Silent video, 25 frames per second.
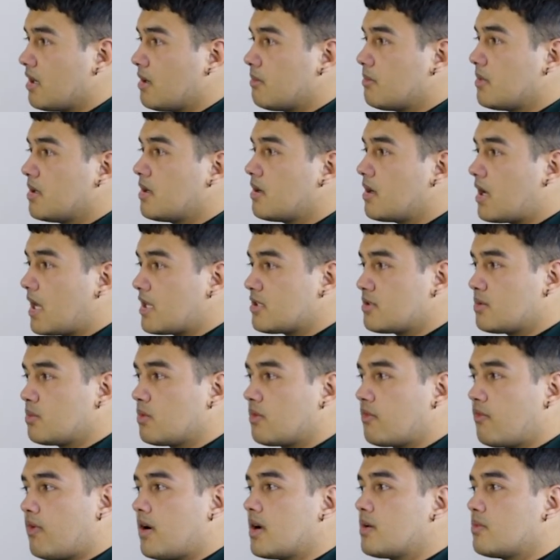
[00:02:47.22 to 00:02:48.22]
armour, as you
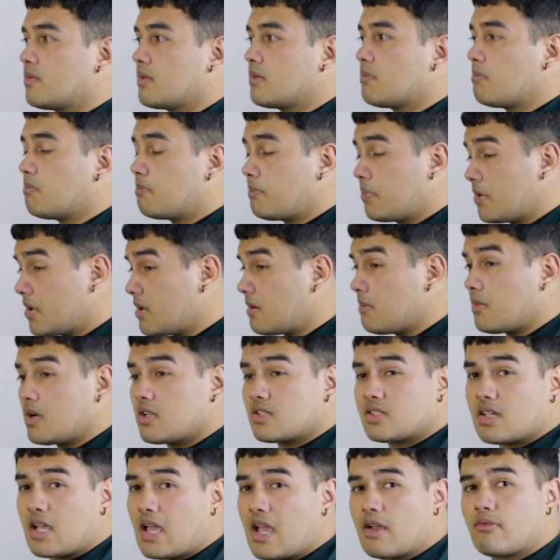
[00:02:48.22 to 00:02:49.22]
will find with pretty
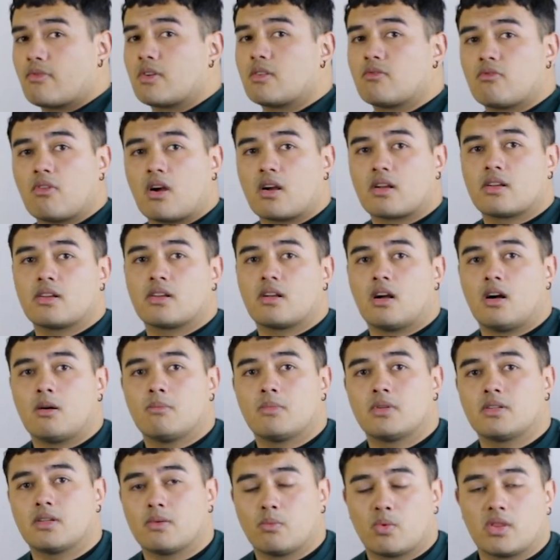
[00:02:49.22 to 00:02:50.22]
much every Rukka
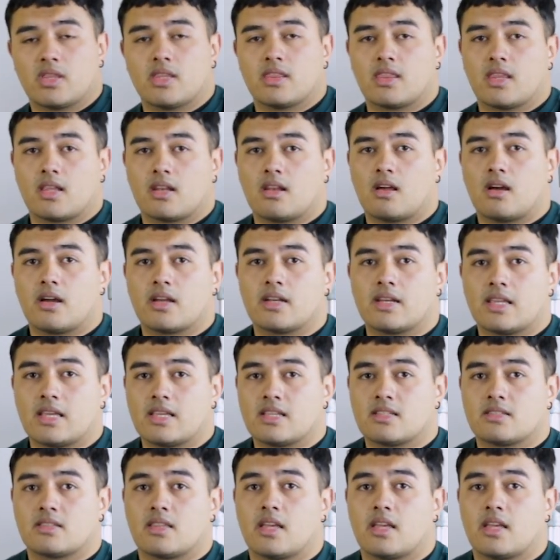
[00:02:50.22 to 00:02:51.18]
garment within the line, is